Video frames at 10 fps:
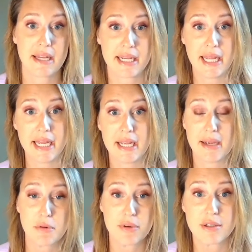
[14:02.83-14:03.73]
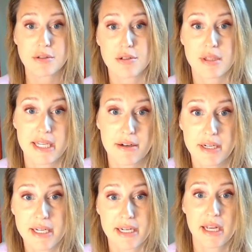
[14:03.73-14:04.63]
hey, I'm a realtor in the
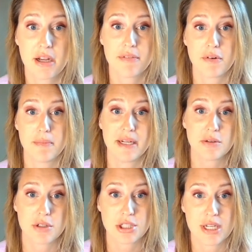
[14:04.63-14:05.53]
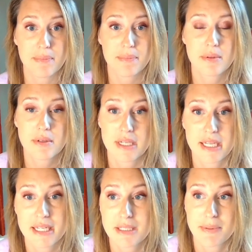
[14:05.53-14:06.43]
area and I offer mentorship to kids,